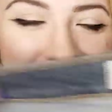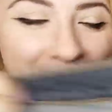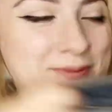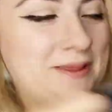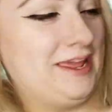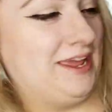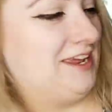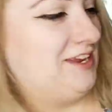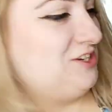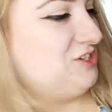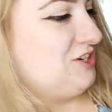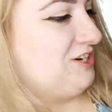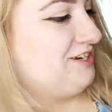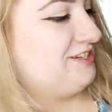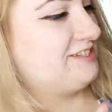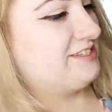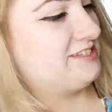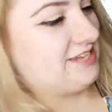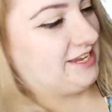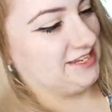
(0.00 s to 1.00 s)
are Paige
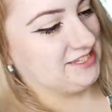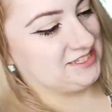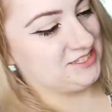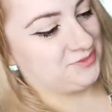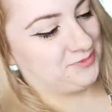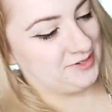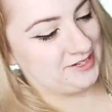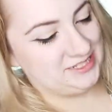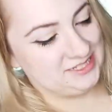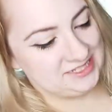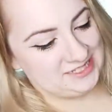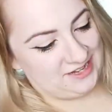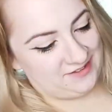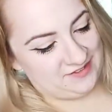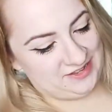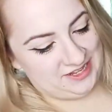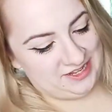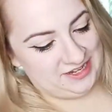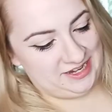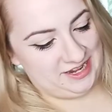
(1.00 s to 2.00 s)
in a size
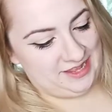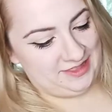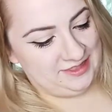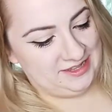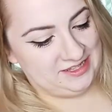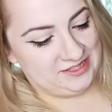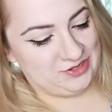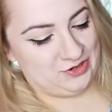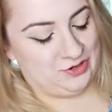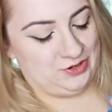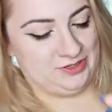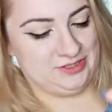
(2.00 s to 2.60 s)
27, and these are